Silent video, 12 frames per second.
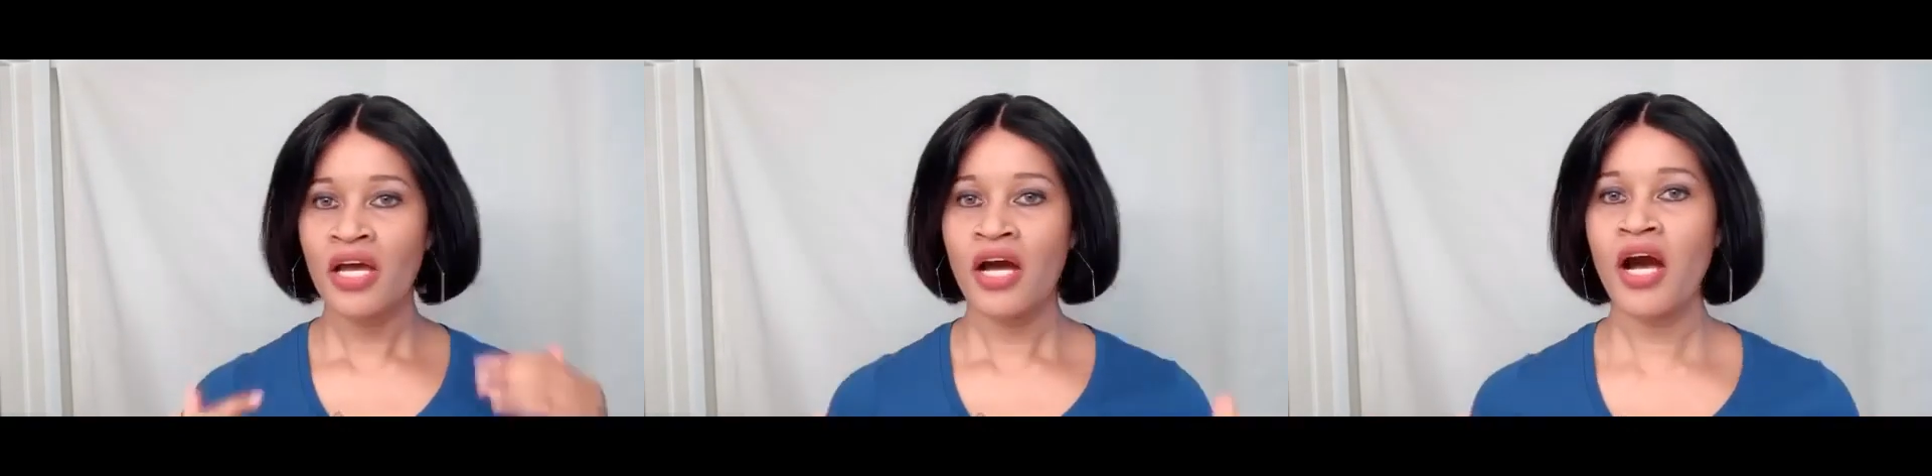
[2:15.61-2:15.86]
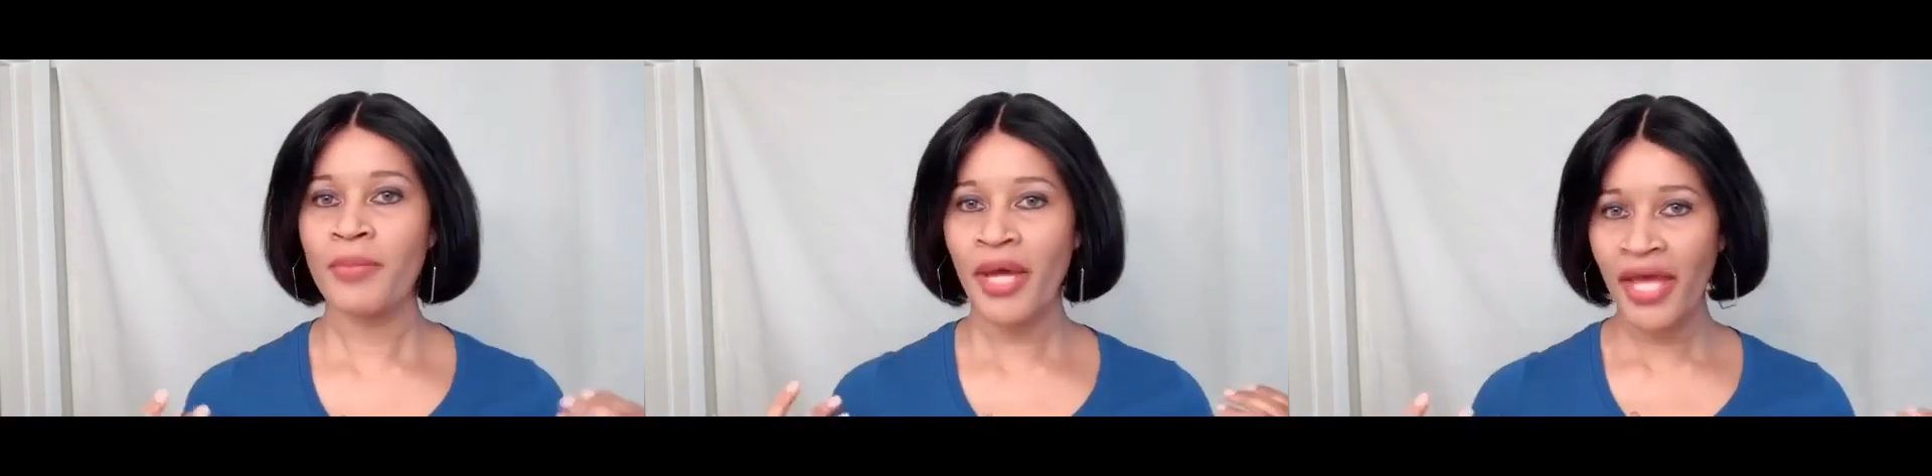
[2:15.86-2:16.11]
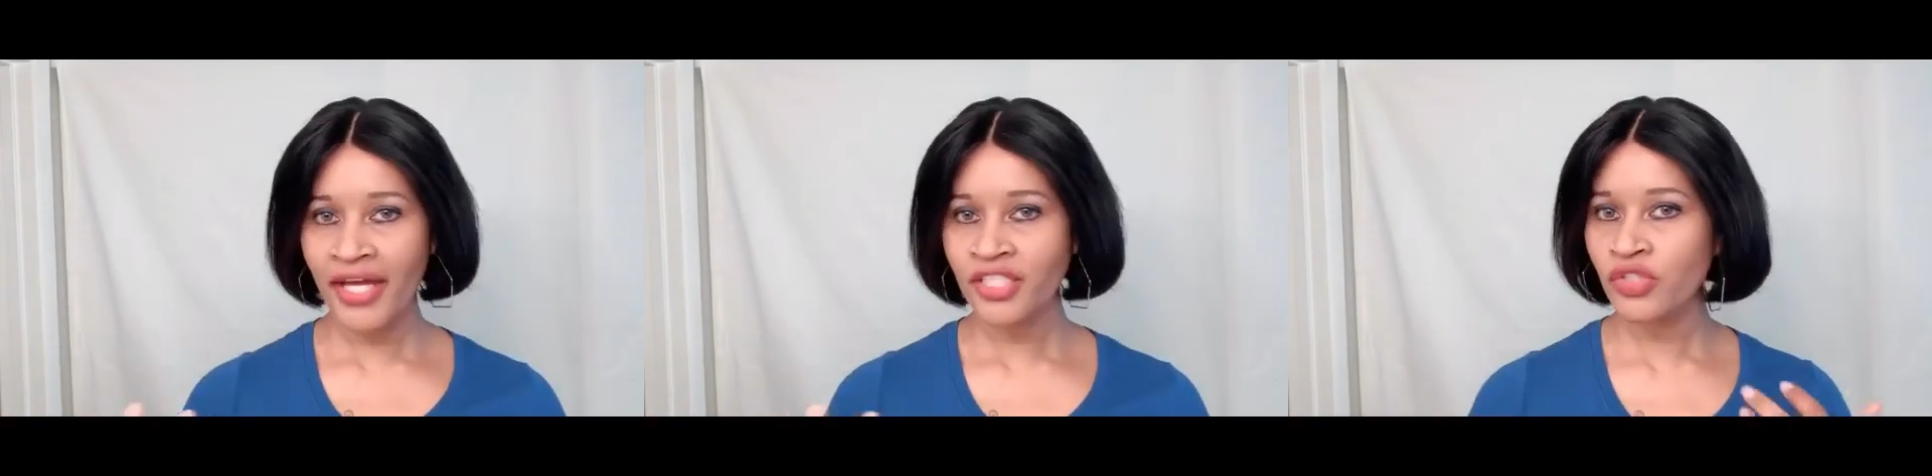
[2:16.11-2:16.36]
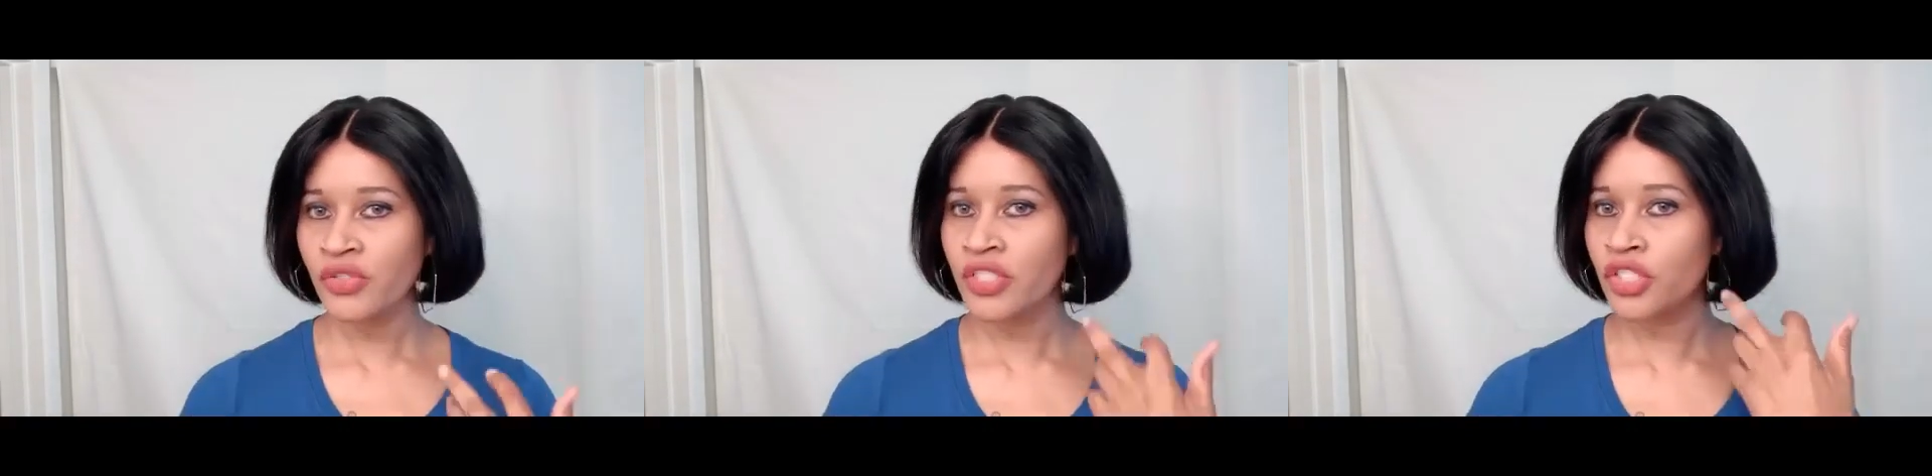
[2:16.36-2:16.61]
I
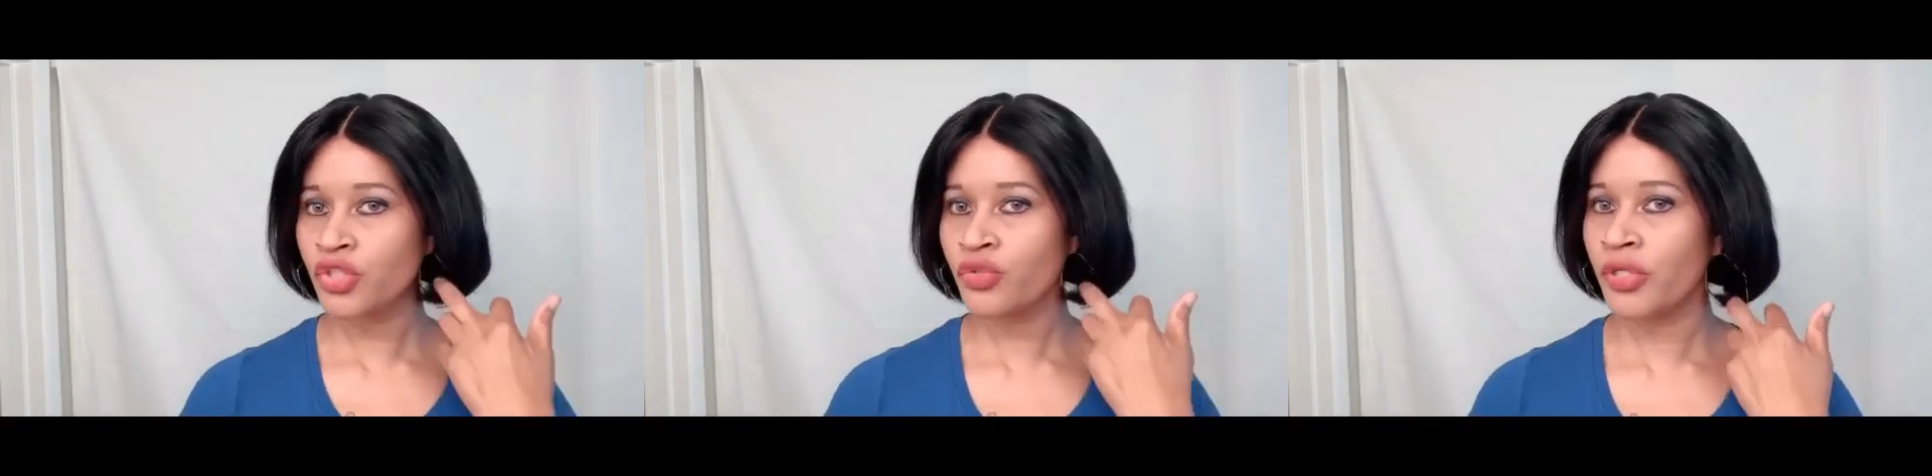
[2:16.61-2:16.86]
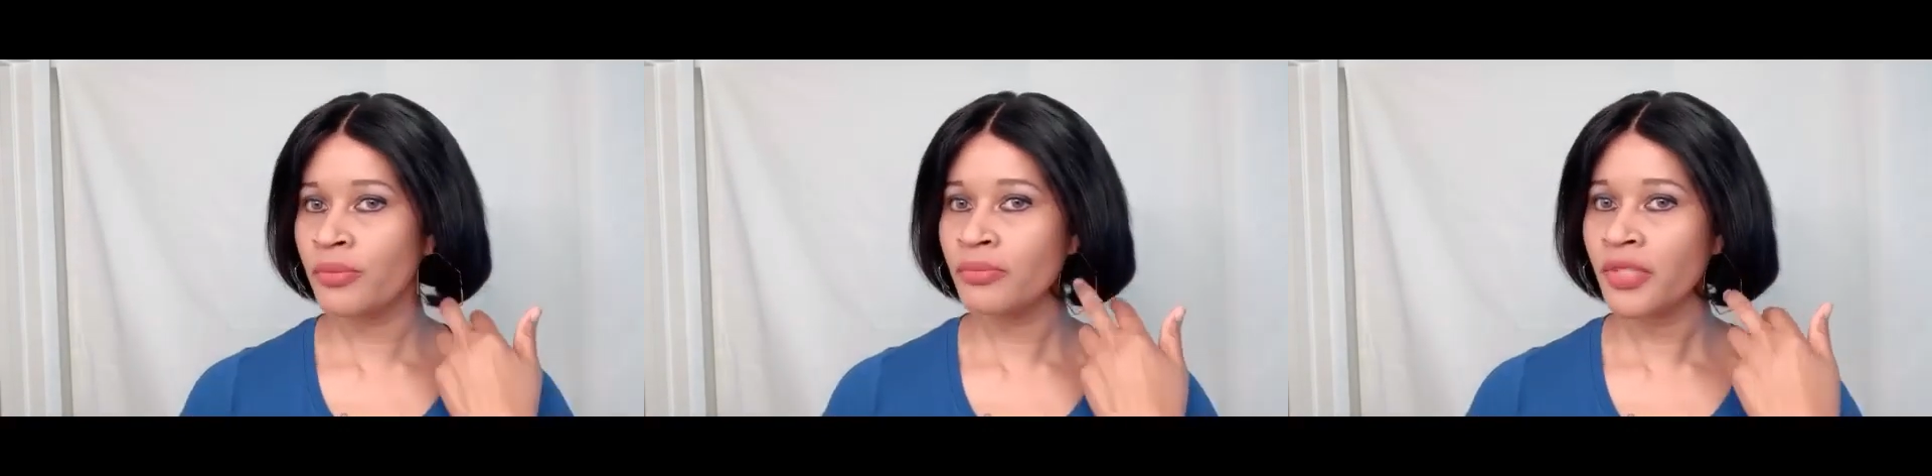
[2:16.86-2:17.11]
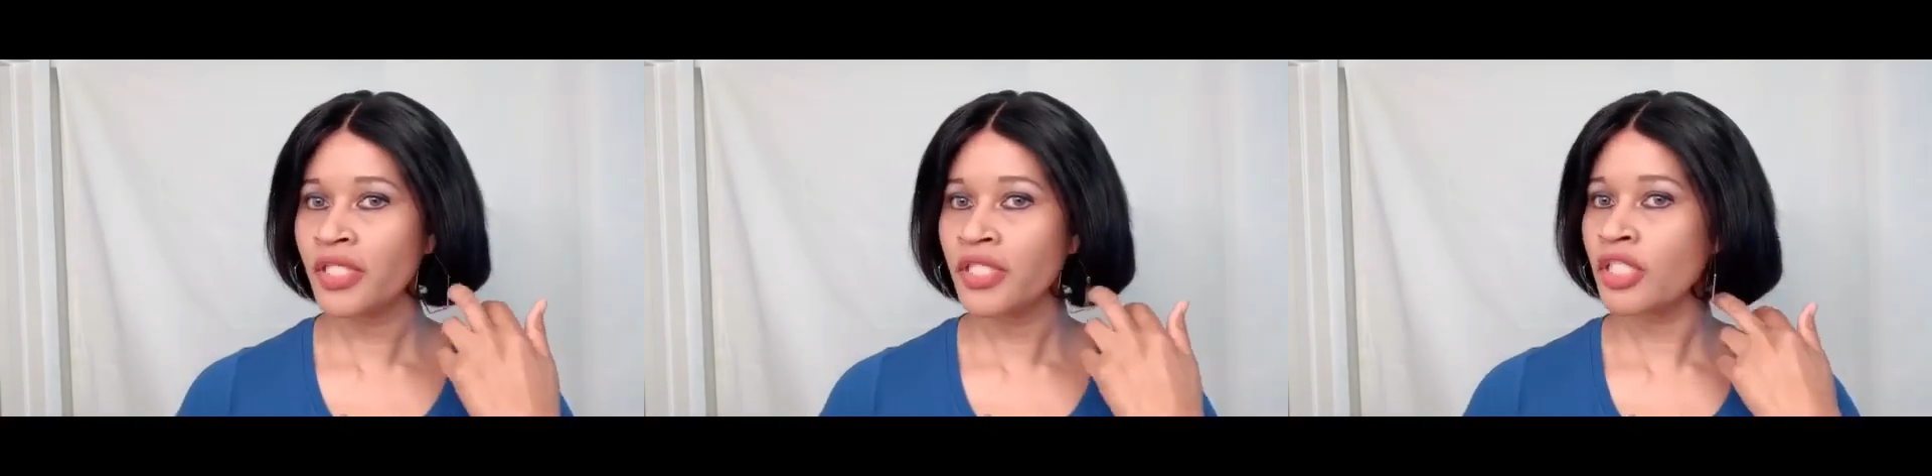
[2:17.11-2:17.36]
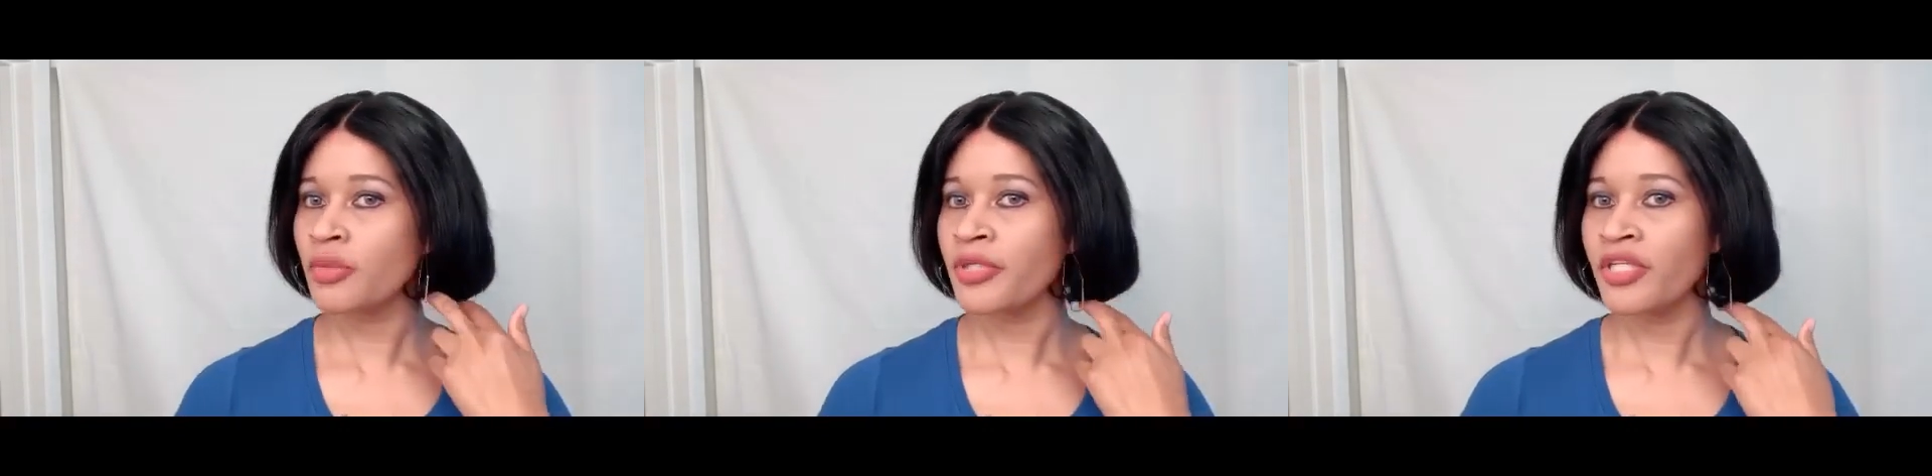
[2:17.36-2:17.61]
actually trimmed a
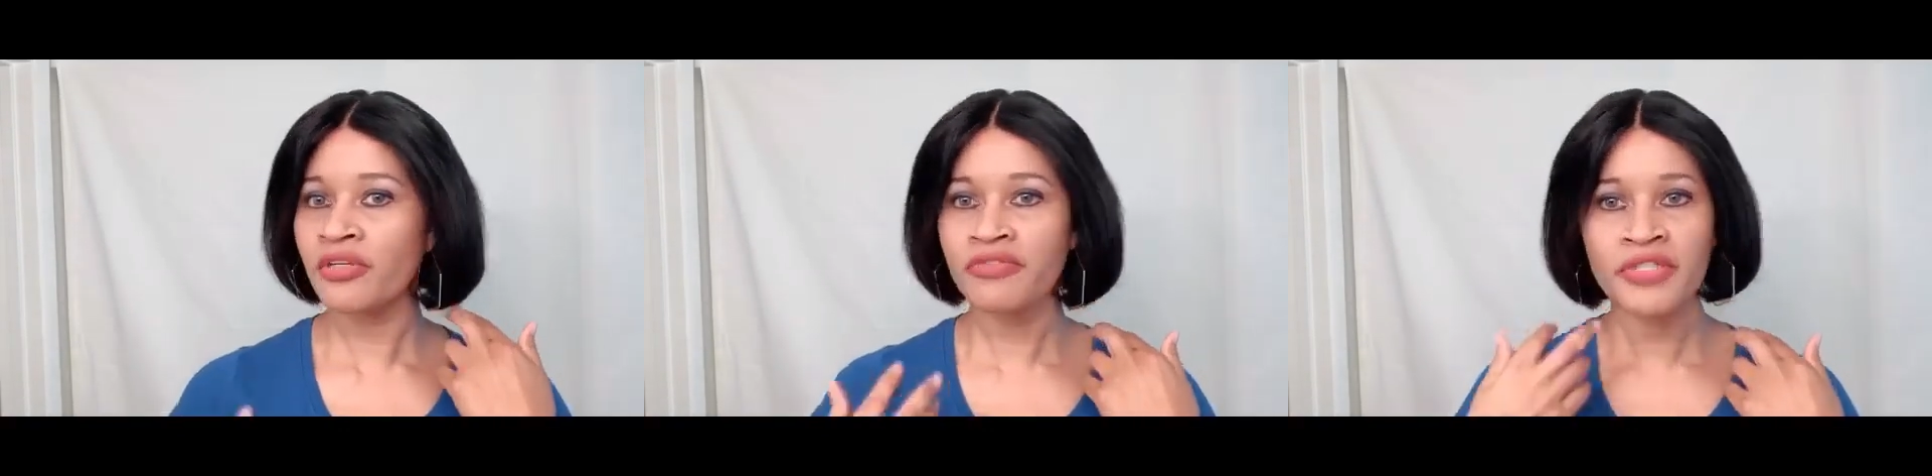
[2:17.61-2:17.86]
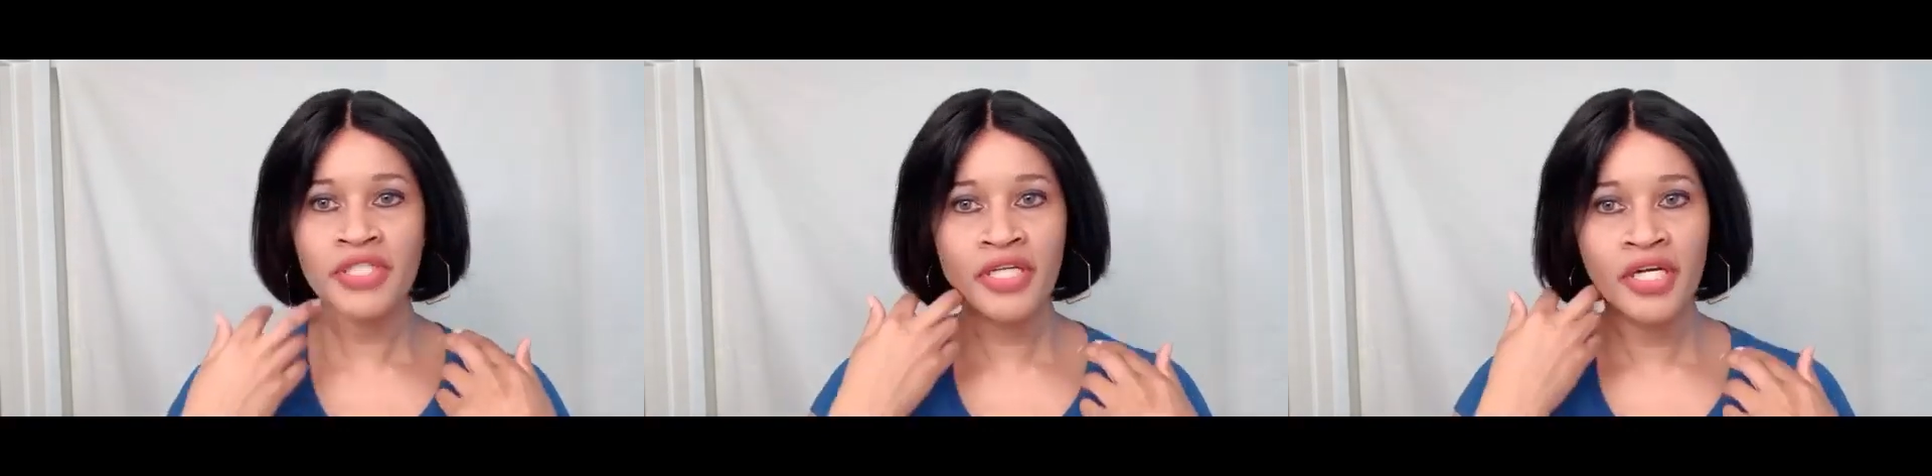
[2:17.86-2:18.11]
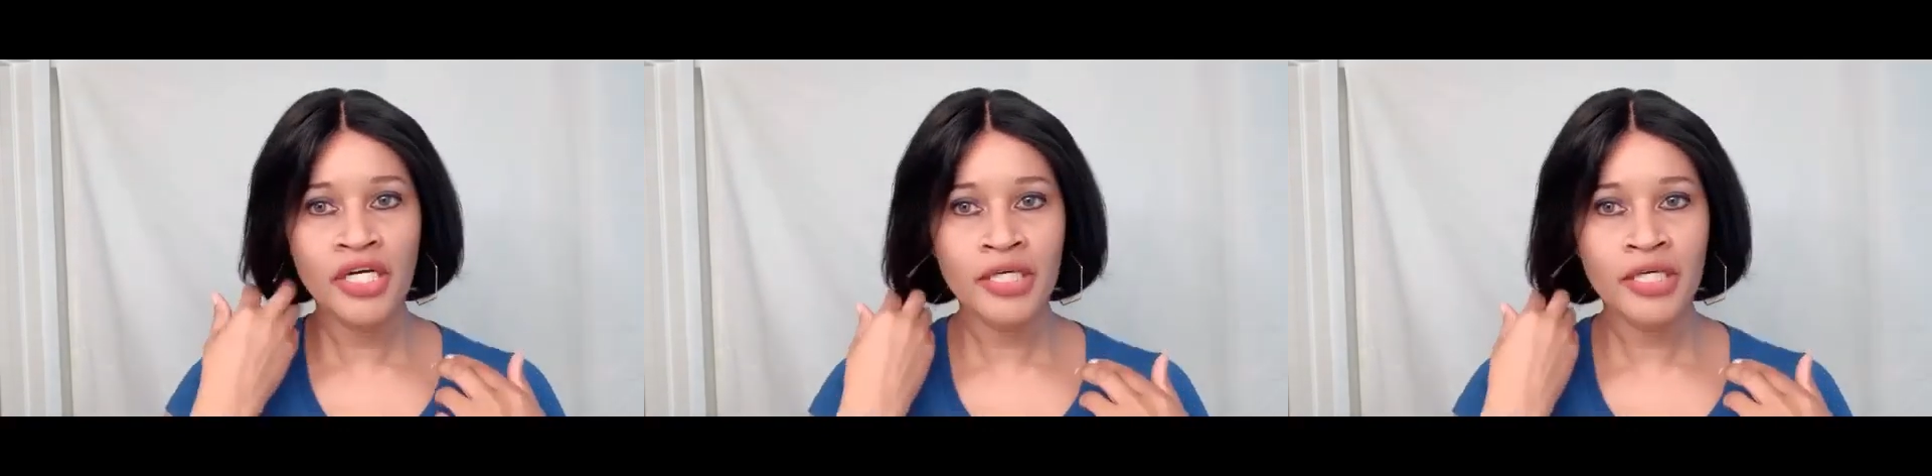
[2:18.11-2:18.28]
little bit of the